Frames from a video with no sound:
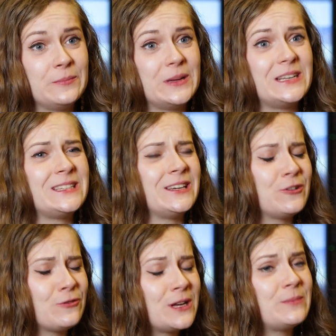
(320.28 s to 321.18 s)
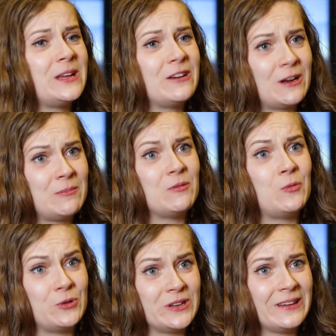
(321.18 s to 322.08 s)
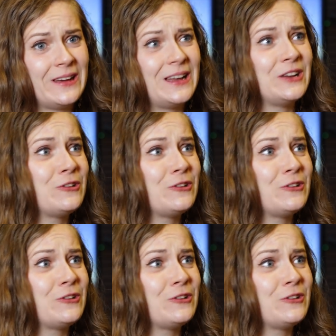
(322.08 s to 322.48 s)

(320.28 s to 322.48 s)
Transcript: but it's incredibly, incredibly rewarding and